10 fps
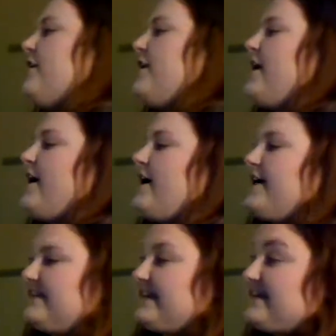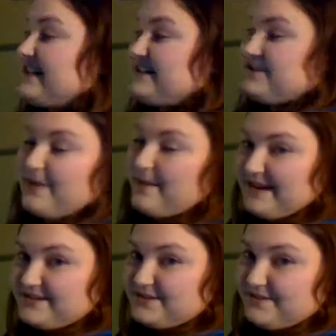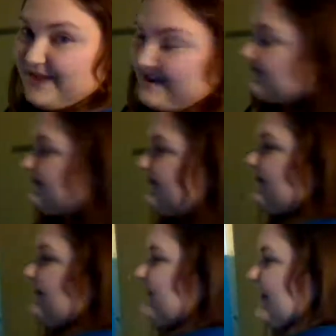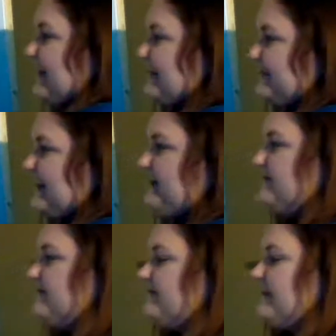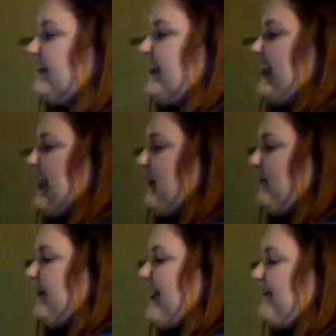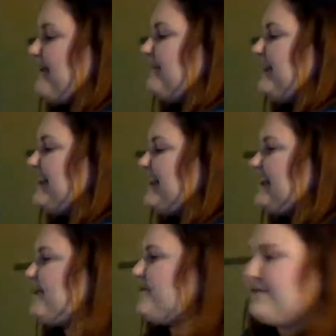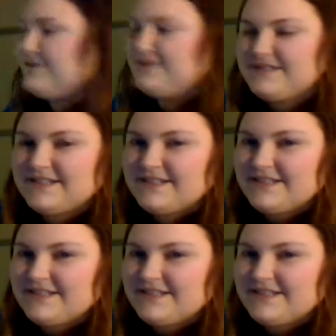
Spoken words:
On the left side, 2a minus 2a cancels out. and we get b equals,